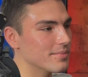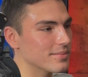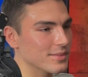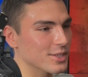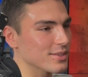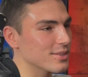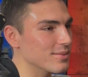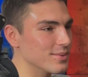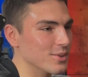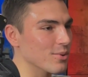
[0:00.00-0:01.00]
just
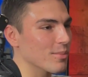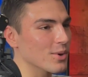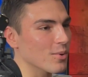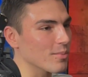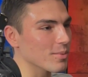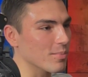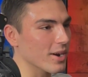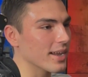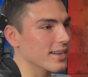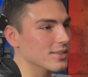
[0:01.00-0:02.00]
doing my normal
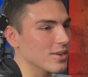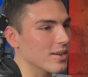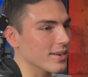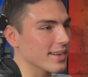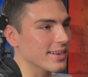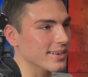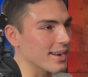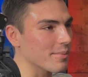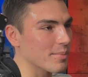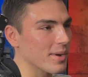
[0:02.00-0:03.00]
praying and talking, and I'm
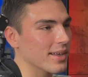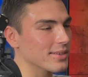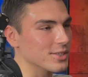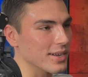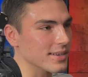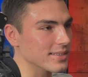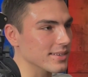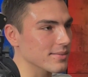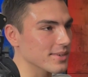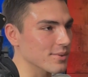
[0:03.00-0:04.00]

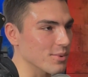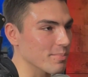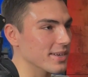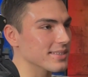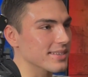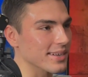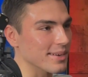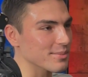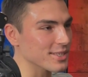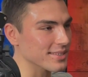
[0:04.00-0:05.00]
apologizing and repenting. I'm
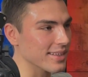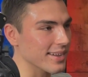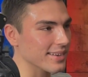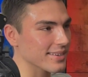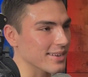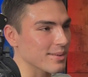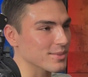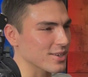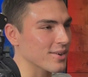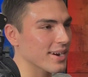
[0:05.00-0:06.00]
just like, I'm
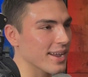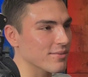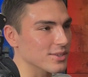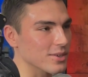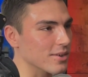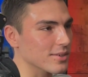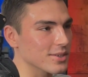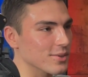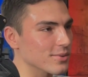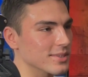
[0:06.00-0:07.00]
sorry I haven't talked to you
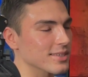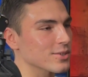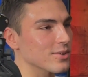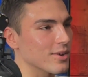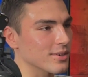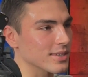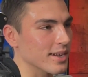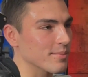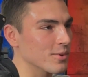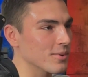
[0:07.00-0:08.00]
in such a long time,
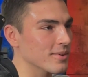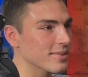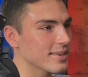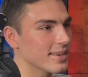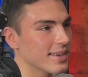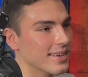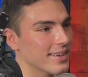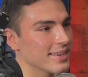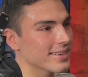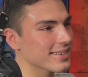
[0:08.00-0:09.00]
Lord,
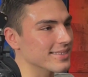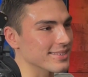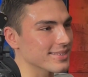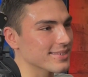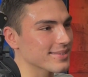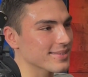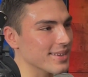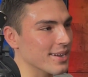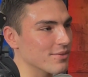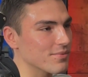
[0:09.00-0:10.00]
because I